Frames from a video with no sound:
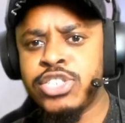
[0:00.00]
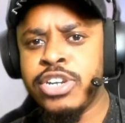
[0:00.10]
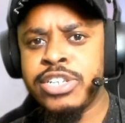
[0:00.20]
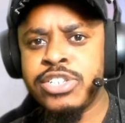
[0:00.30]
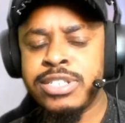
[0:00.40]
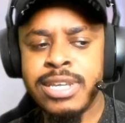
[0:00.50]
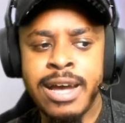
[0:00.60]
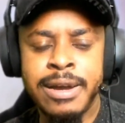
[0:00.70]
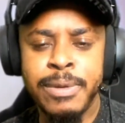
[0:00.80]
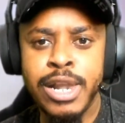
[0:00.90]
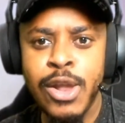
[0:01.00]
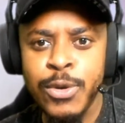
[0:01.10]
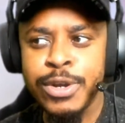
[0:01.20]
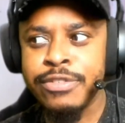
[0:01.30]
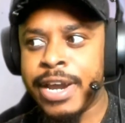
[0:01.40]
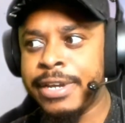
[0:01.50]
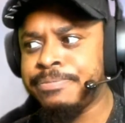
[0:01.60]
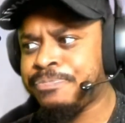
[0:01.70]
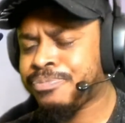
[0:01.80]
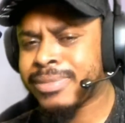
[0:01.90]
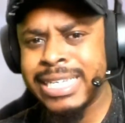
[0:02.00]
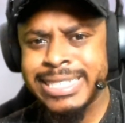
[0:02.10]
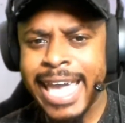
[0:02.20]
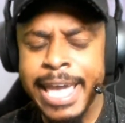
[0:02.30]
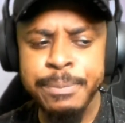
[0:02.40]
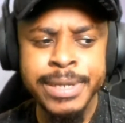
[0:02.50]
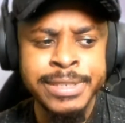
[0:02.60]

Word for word: Strange's cloak, right? His cape